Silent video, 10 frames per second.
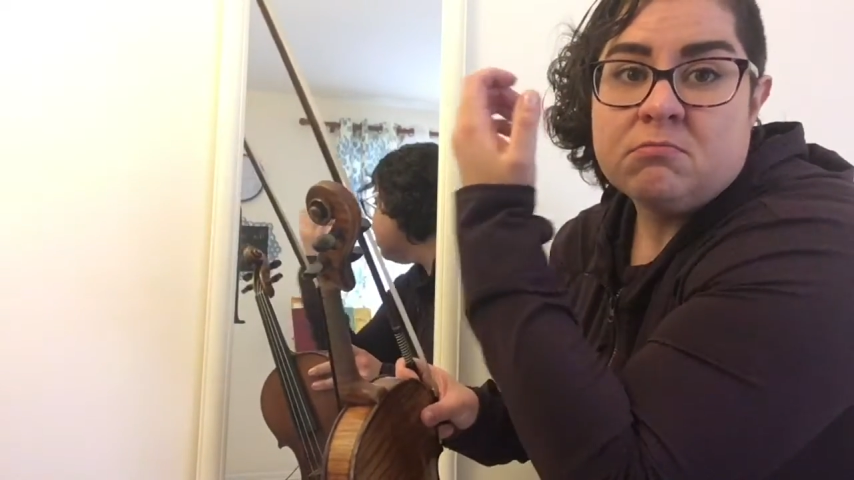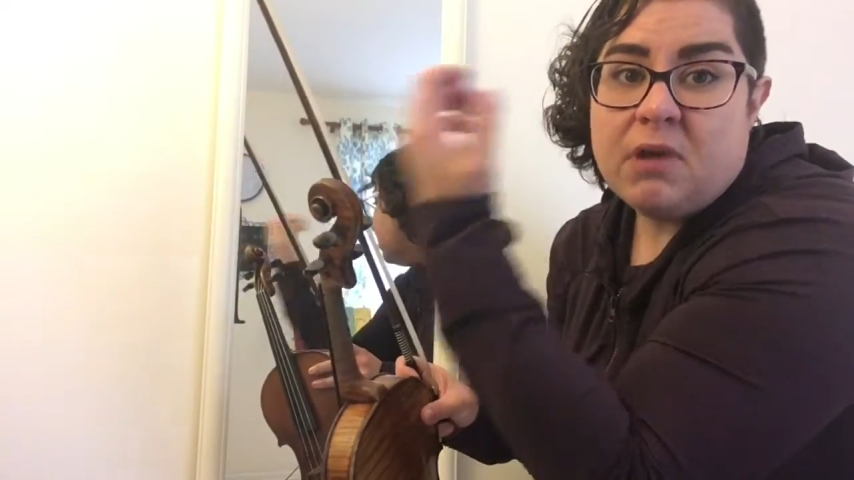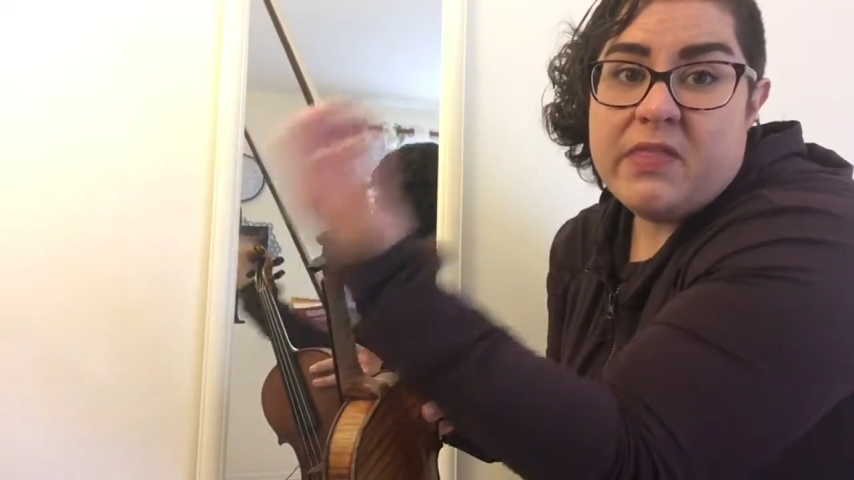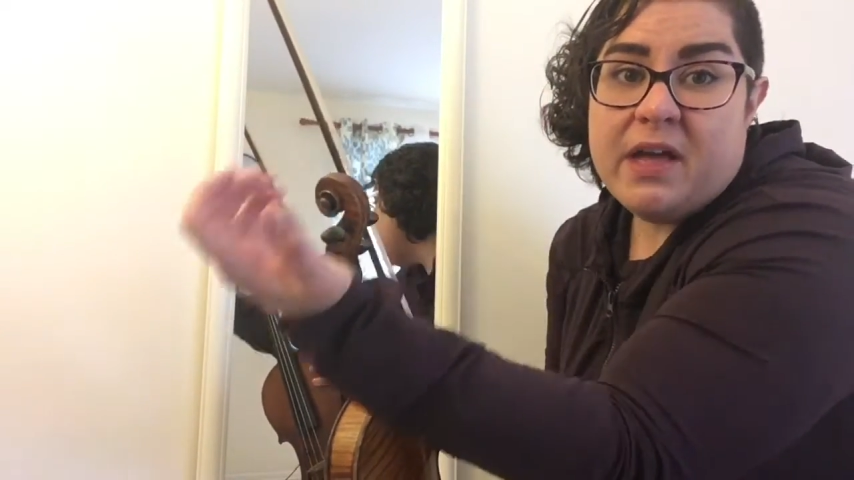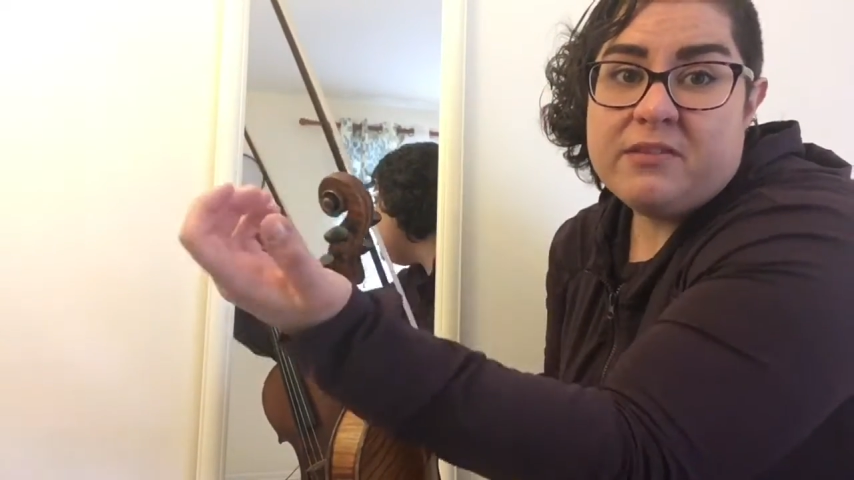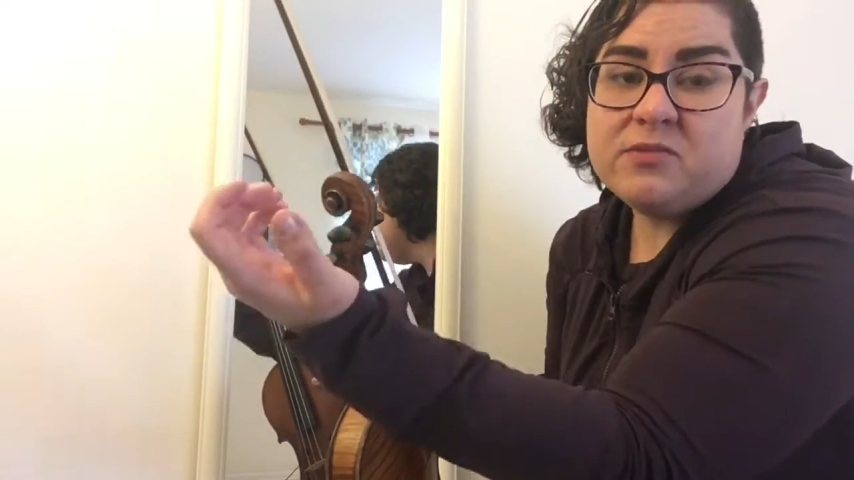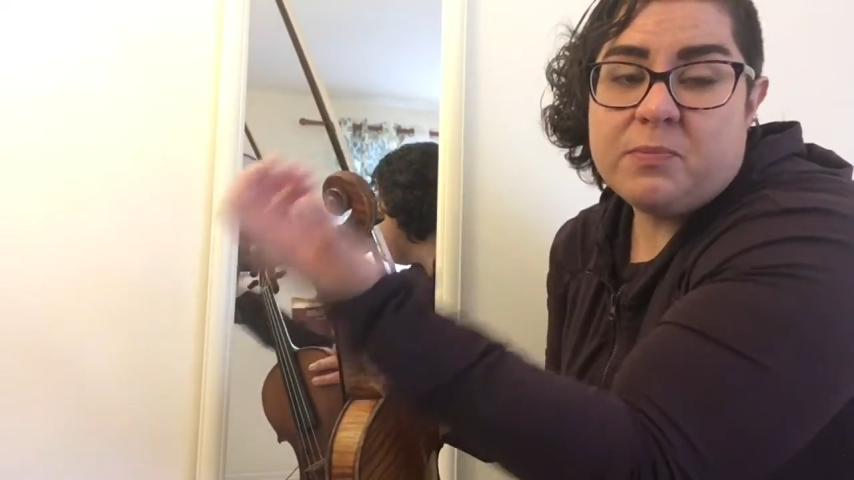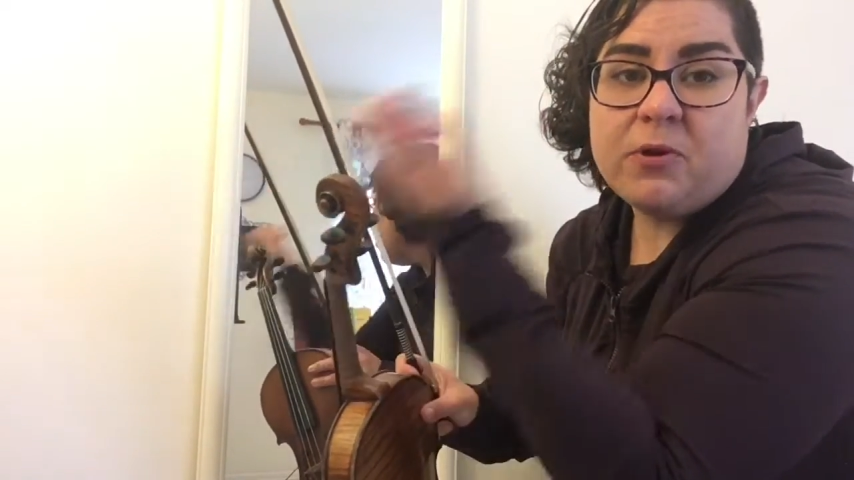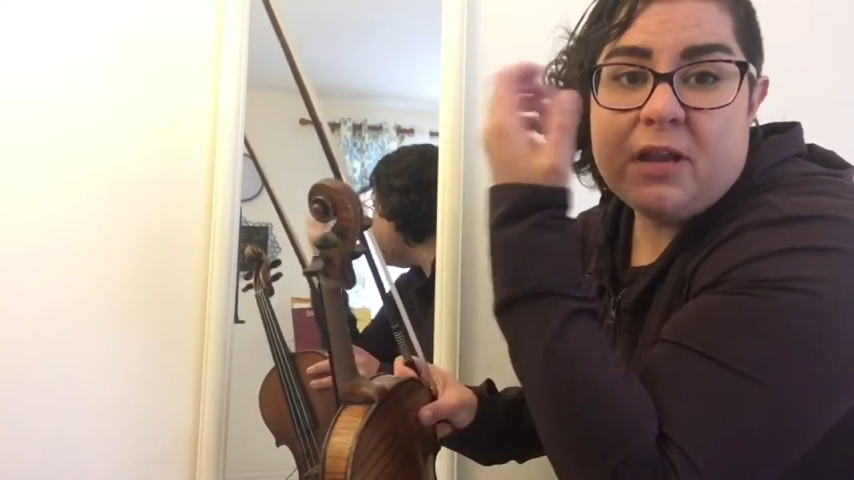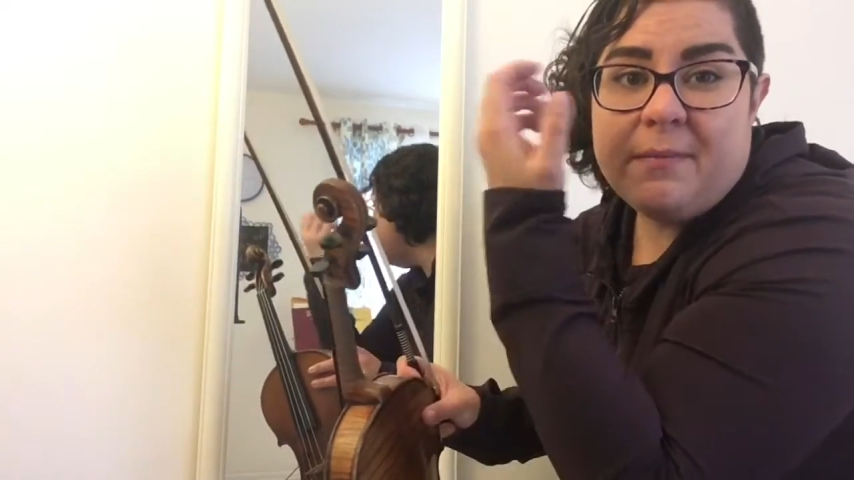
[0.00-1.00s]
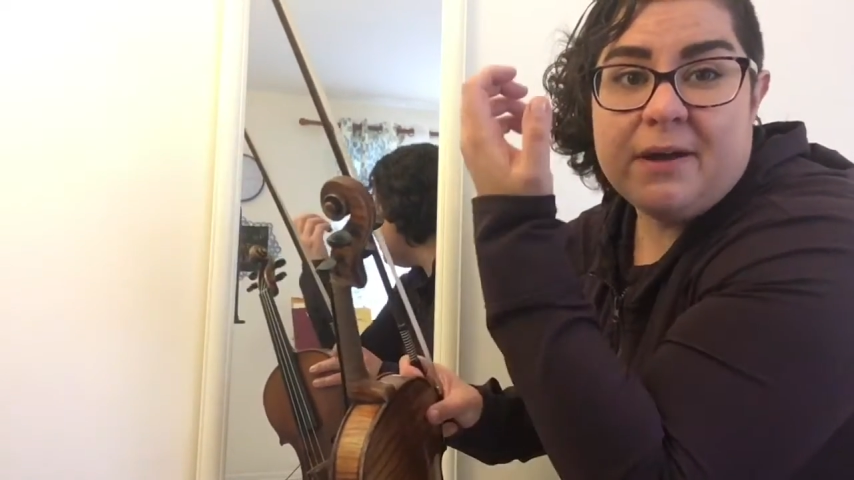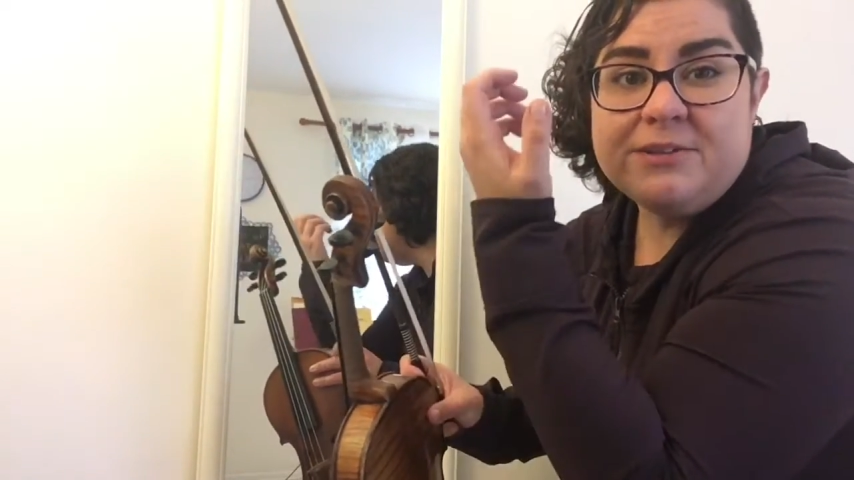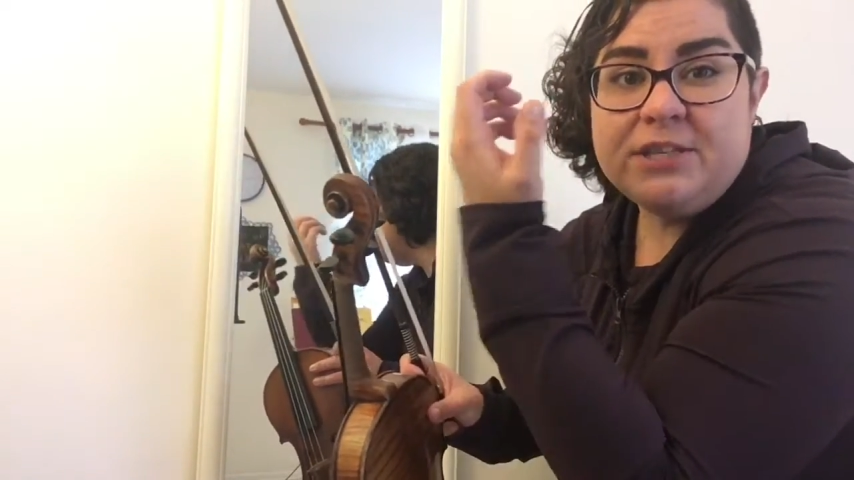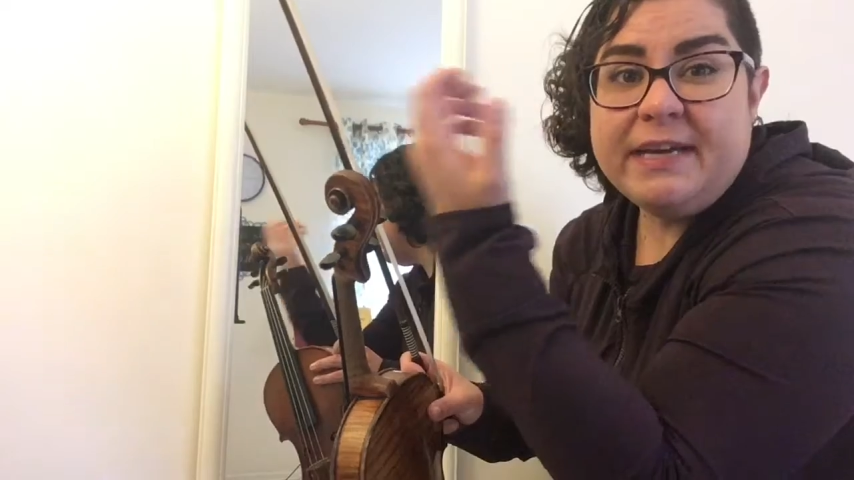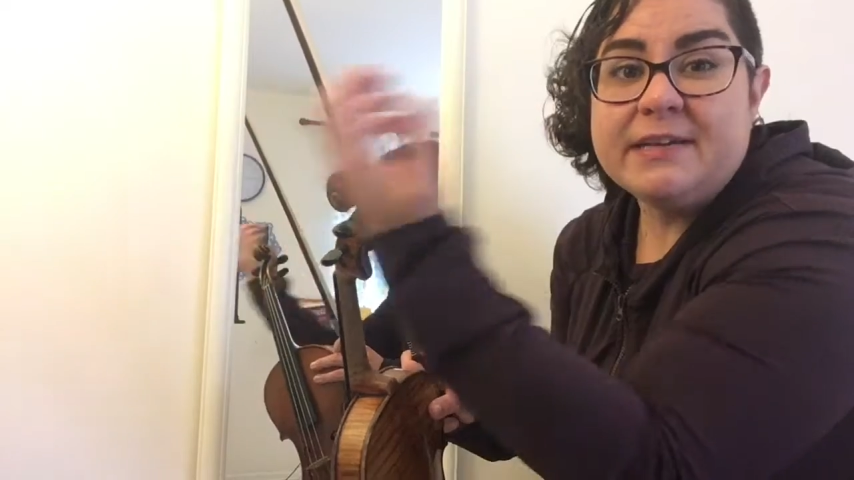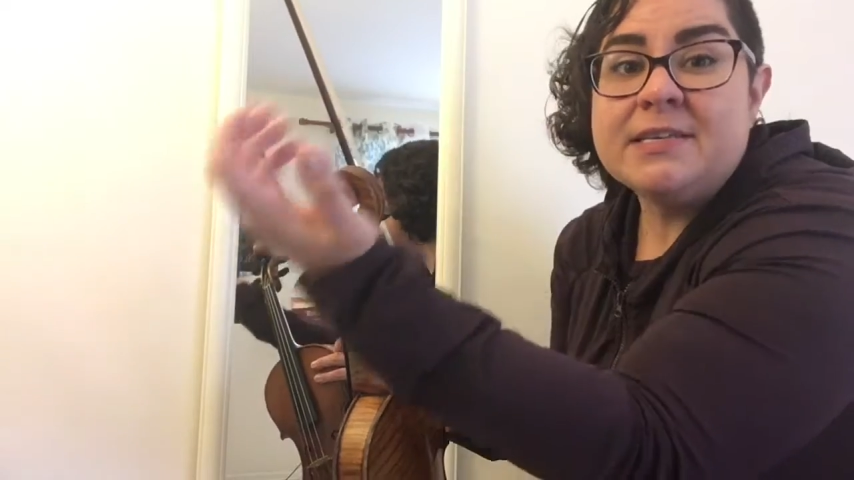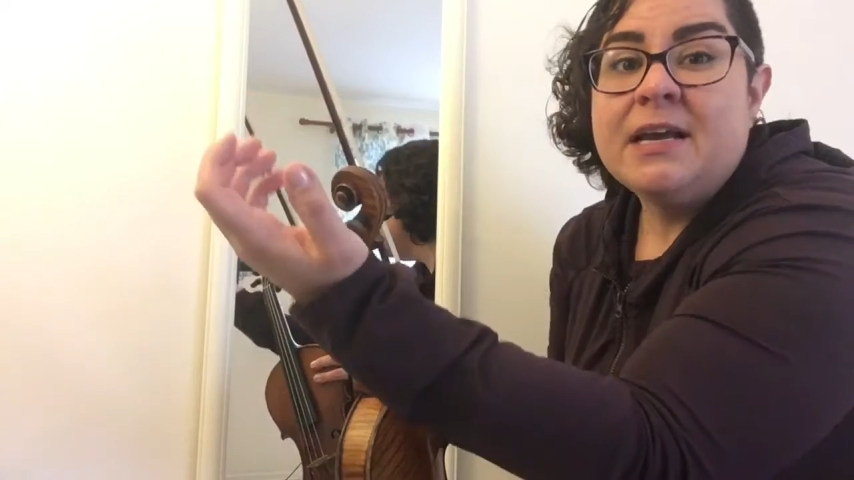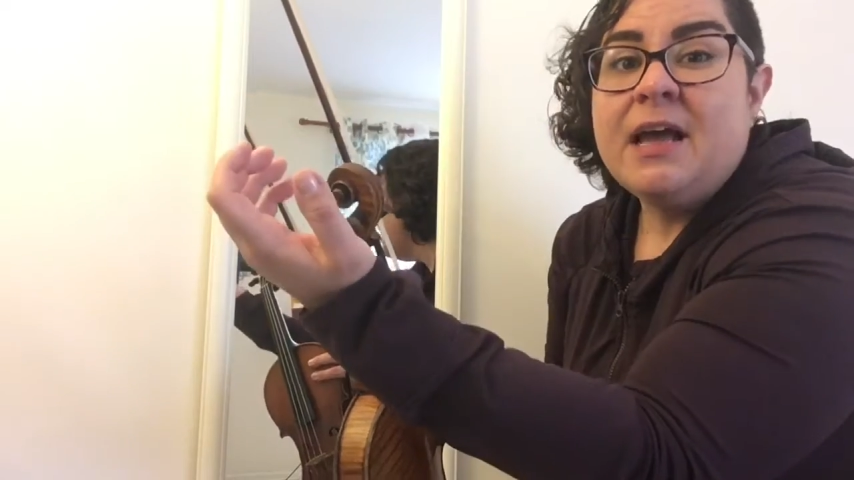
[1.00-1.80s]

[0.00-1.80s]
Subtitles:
and that's pretty much it.